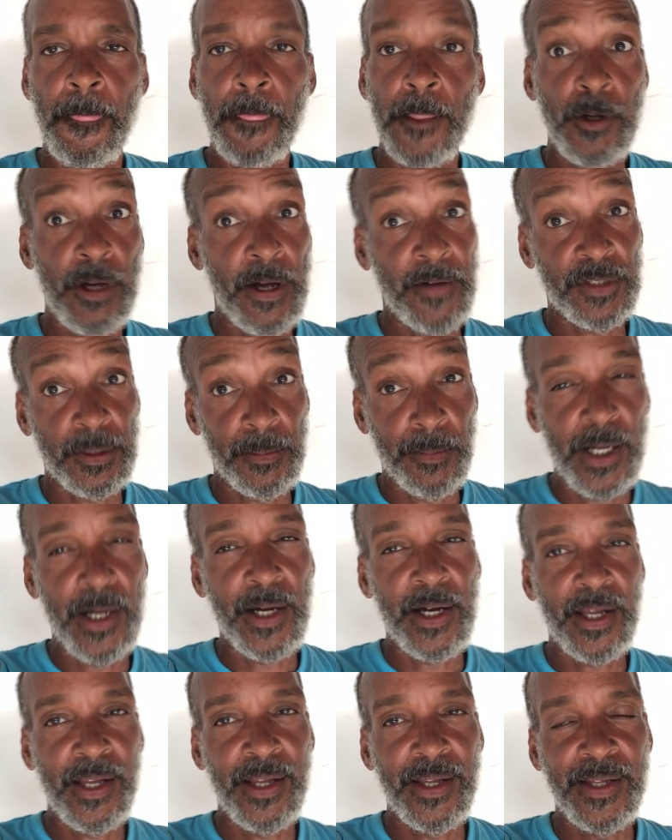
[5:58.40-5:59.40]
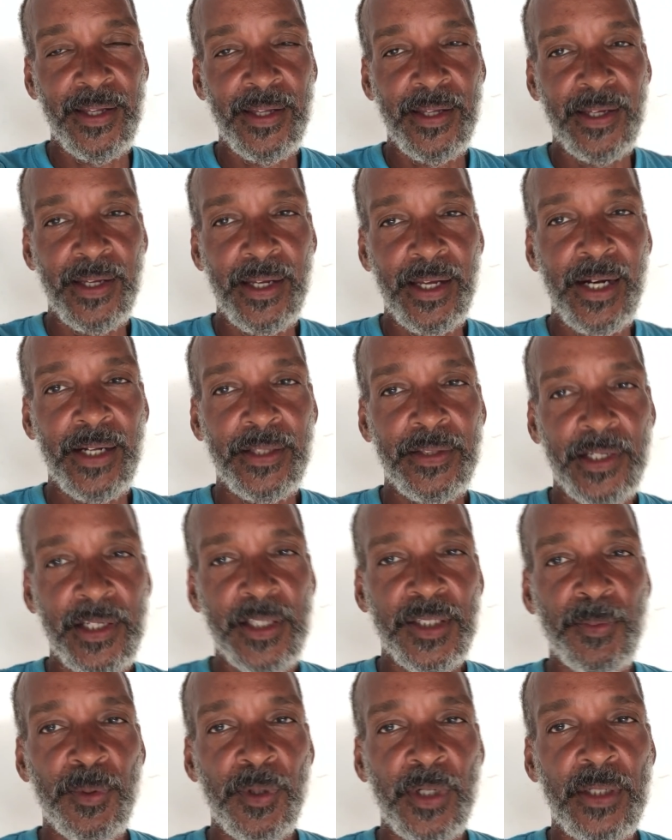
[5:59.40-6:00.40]
you have to buy. And I think
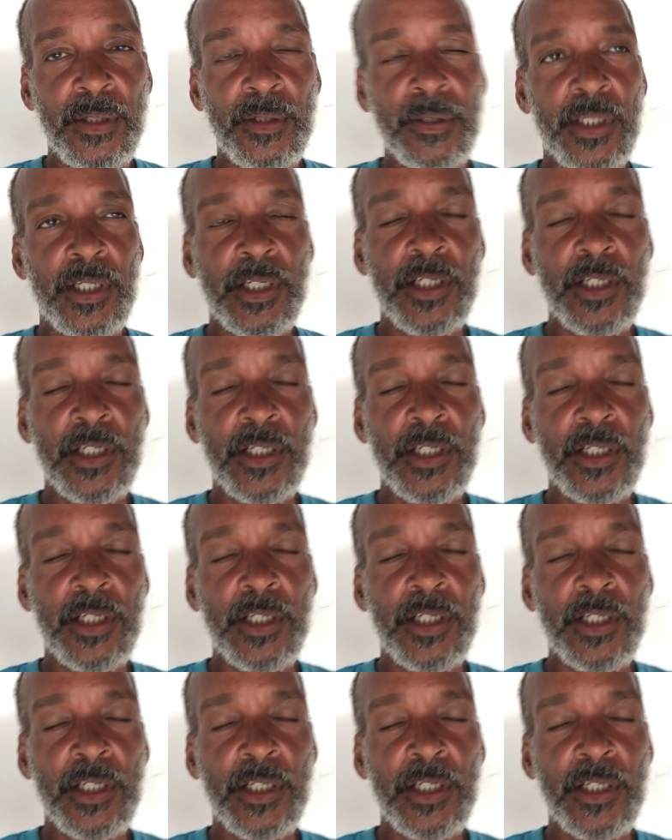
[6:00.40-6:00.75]
it's pretty good